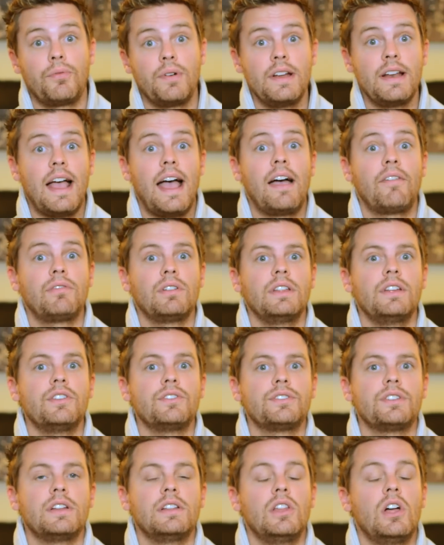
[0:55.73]
three and a half
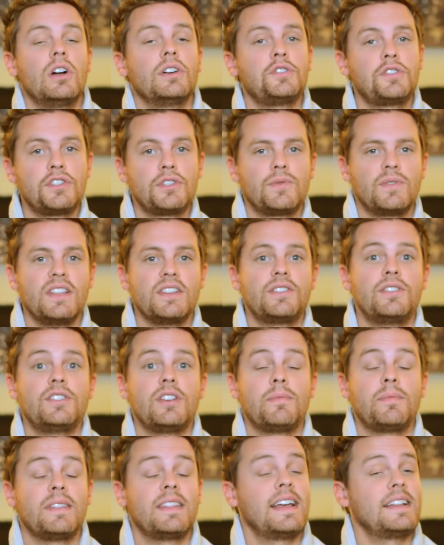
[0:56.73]
years in a long distance
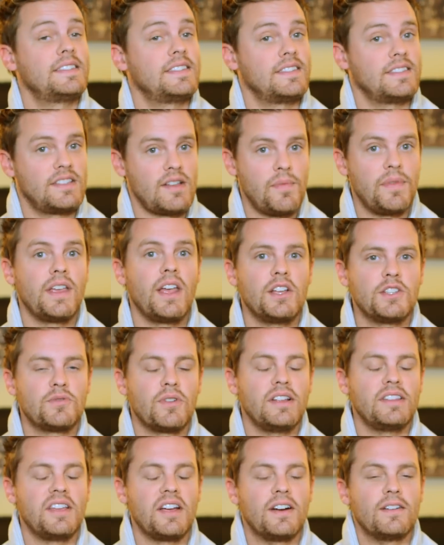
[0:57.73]
relationship, that's something
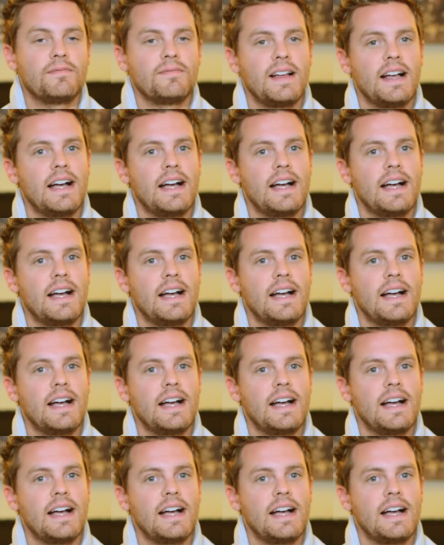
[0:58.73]
else right there.